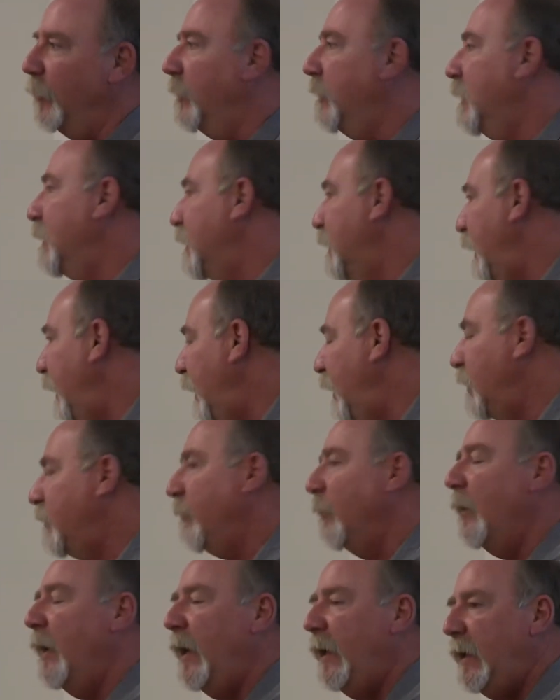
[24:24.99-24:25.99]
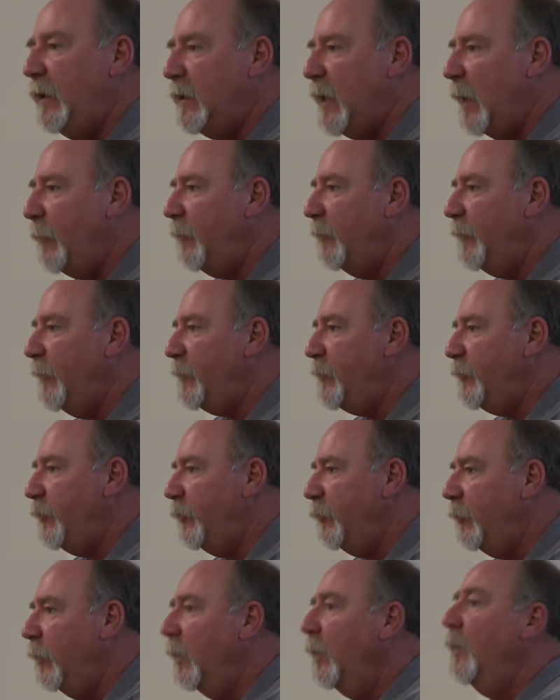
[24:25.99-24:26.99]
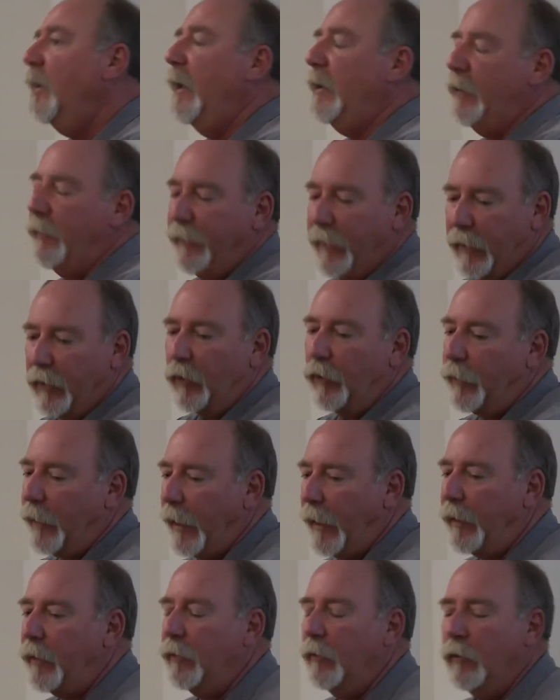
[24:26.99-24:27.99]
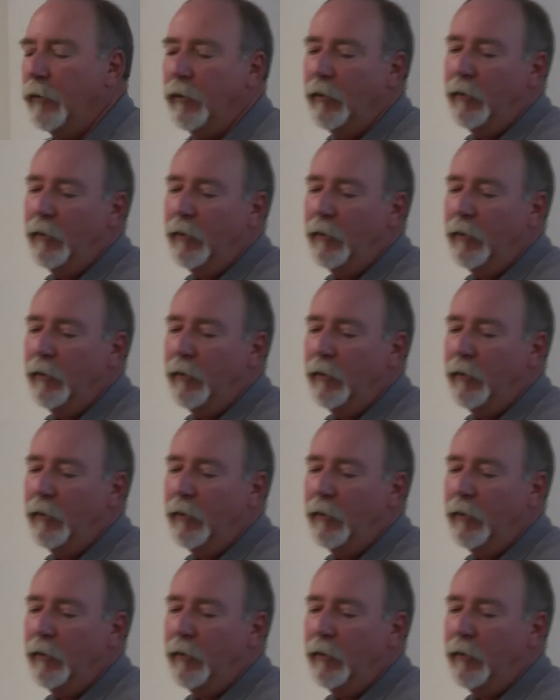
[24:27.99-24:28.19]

for a disease, for any type of issue, and you think, okay,